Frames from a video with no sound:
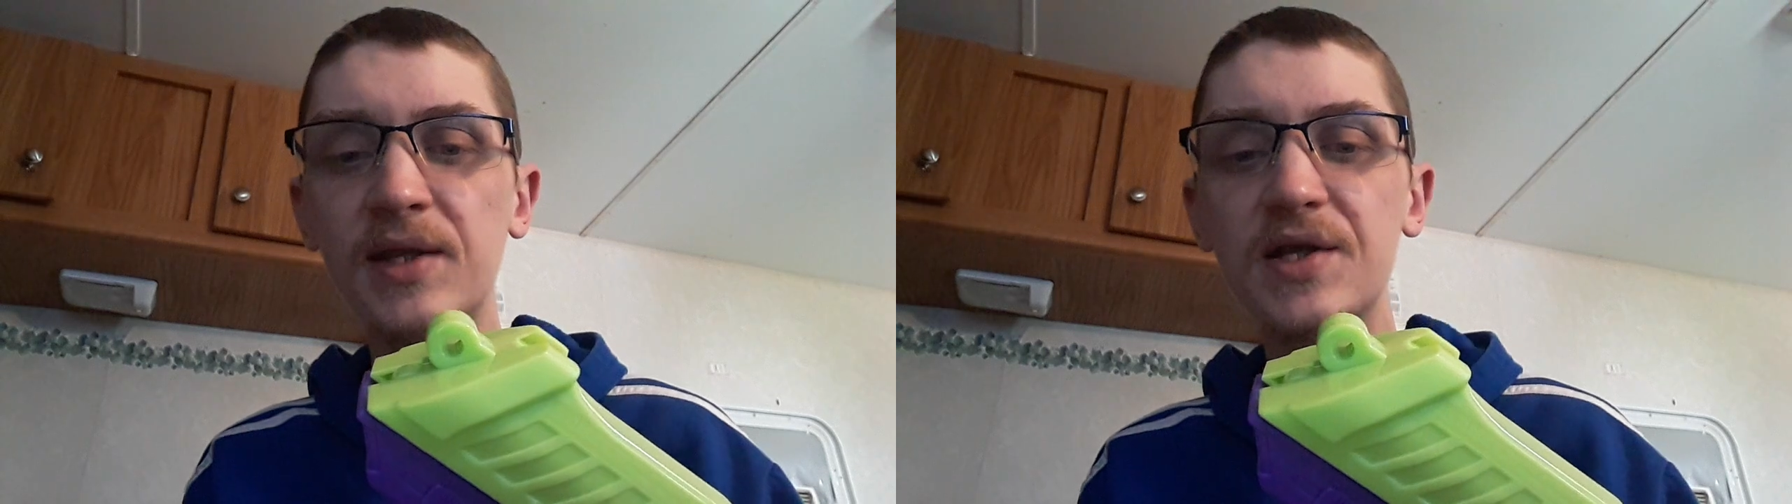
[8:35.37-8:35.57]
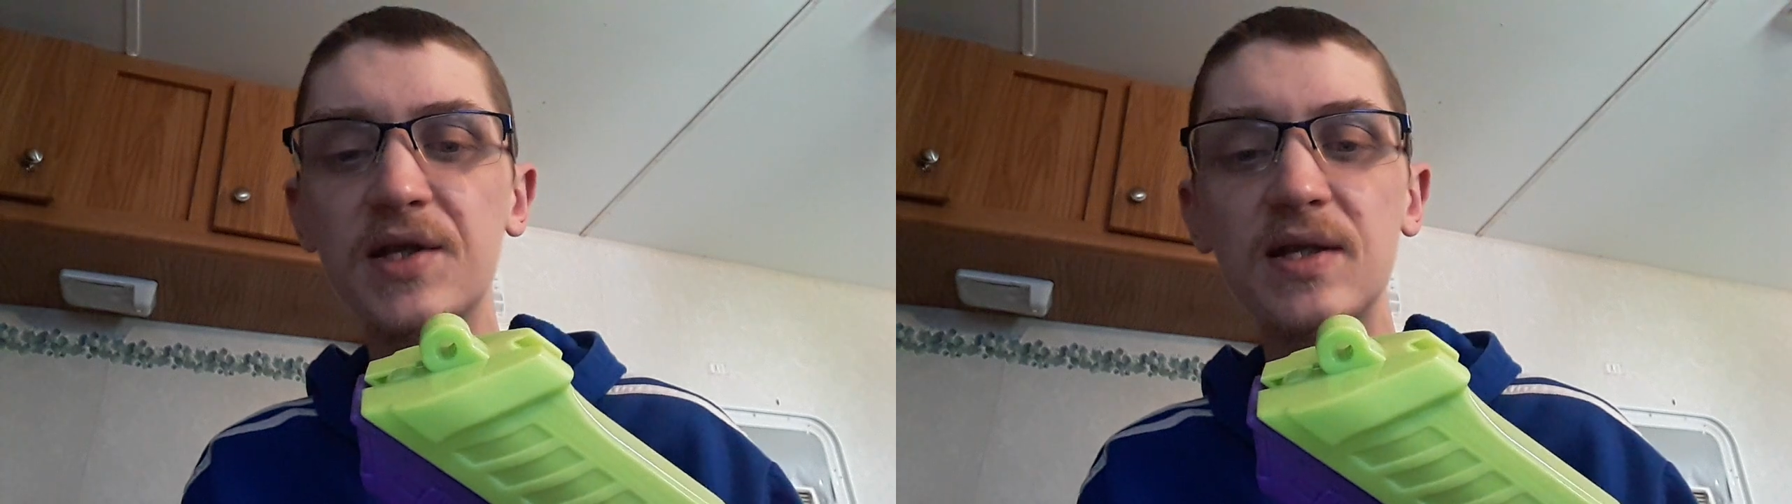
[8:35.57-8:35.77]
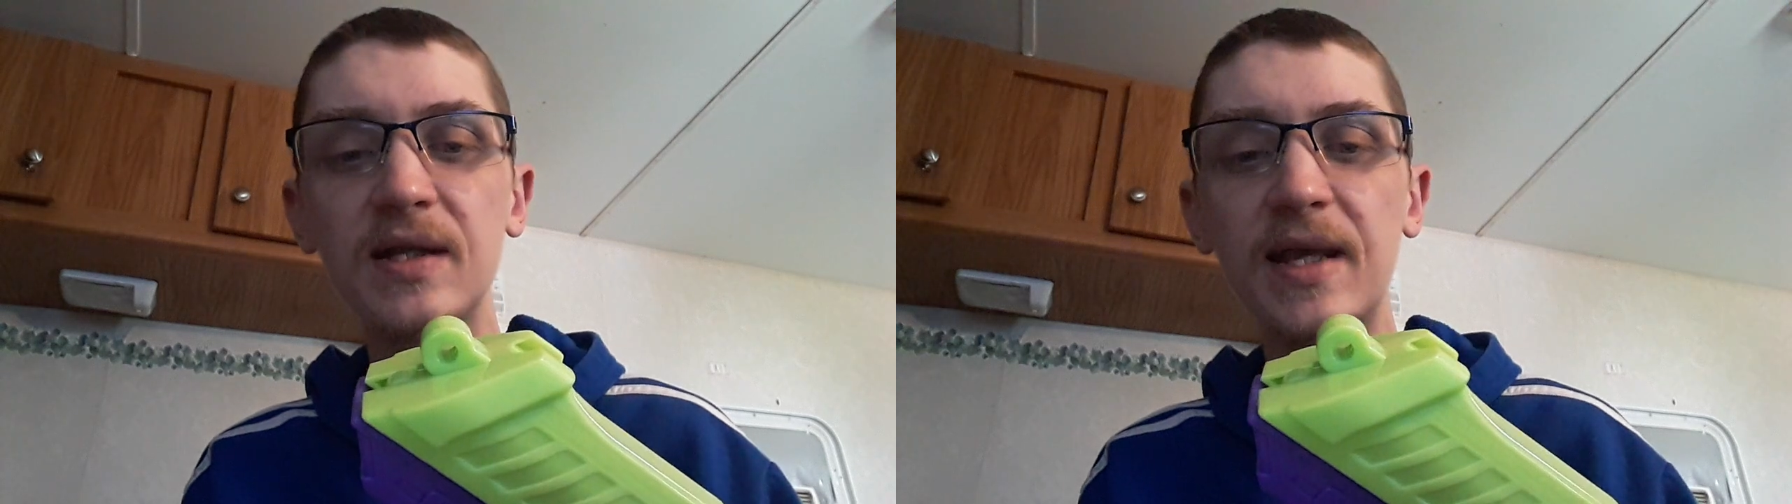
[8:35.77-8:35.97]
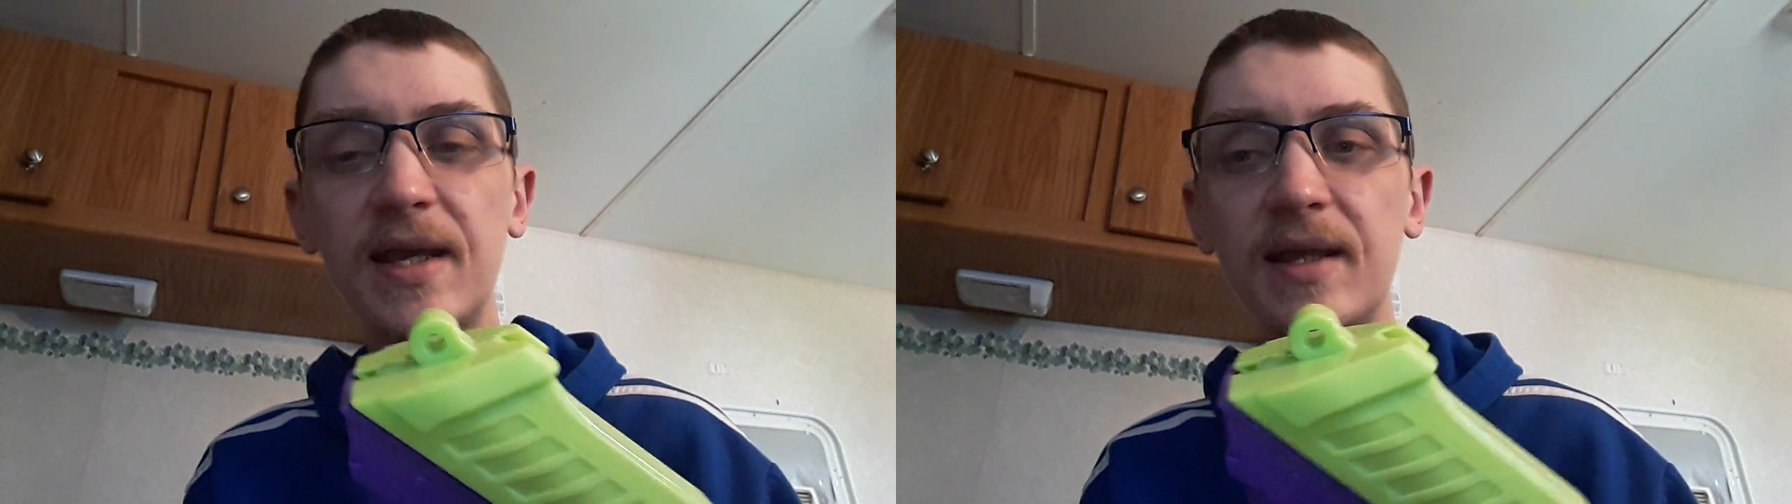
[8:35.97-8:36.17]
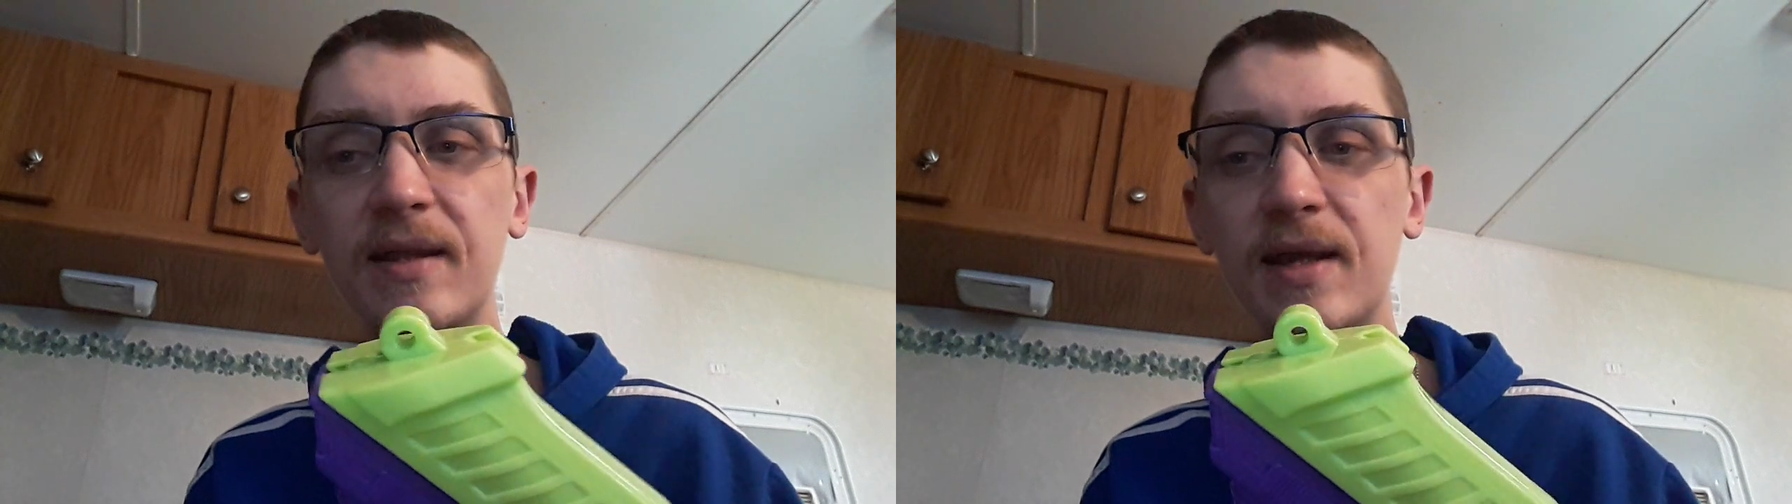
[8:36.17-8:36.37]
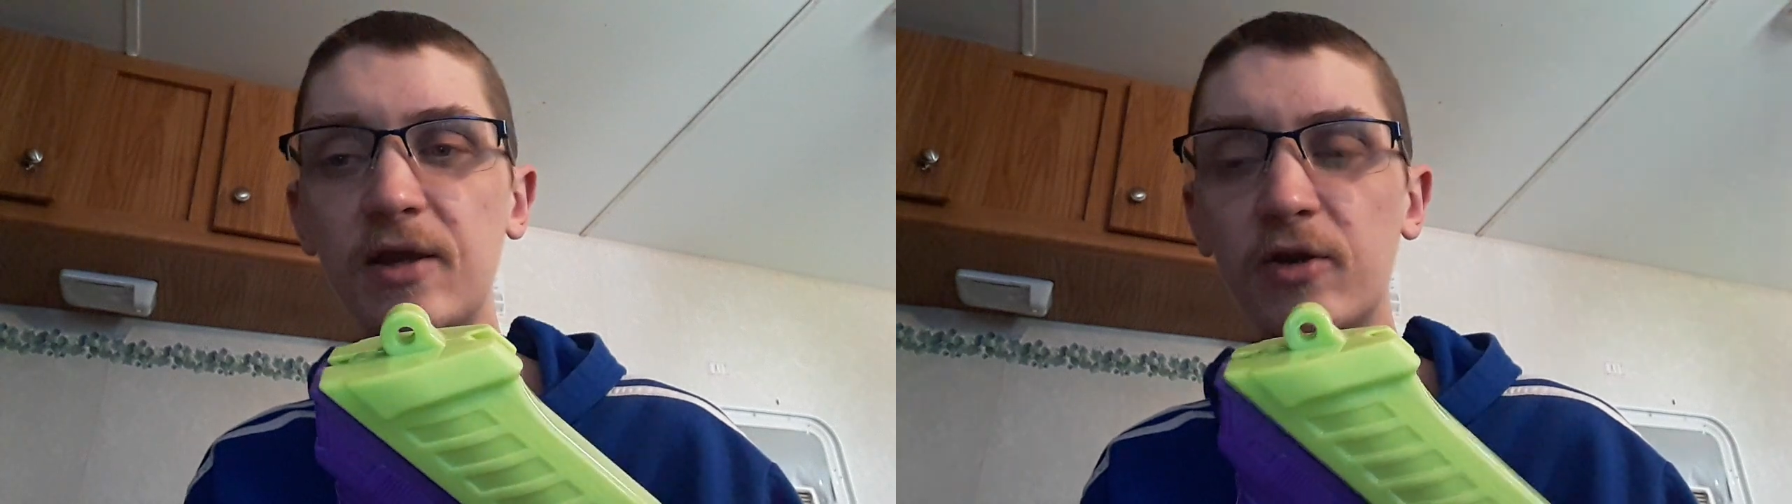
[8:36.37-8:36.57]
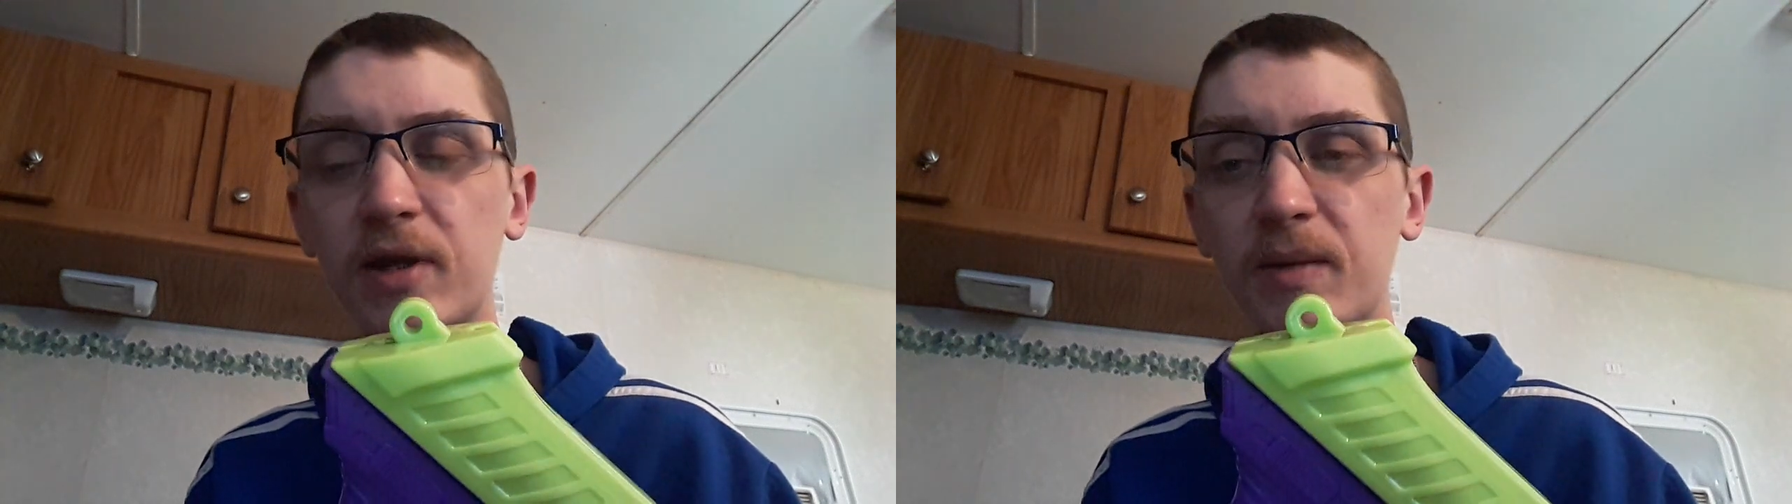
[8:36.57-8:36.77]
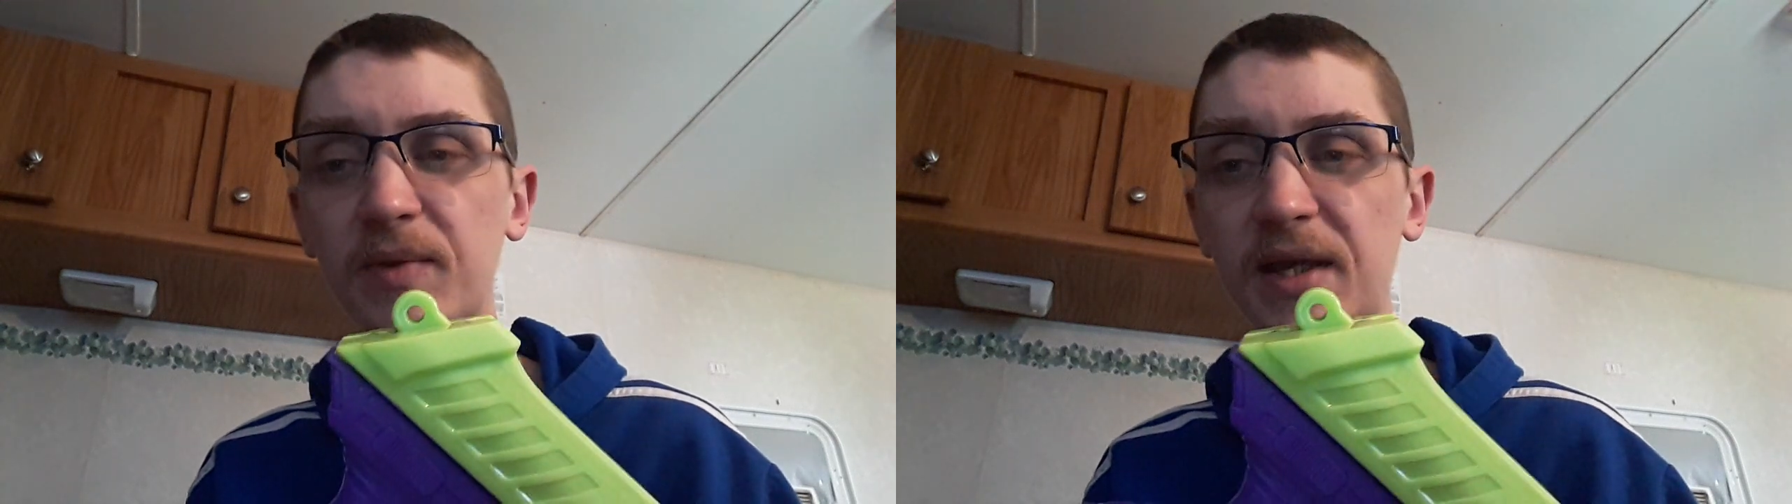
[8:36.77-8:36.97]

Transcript: of sling that you're going to be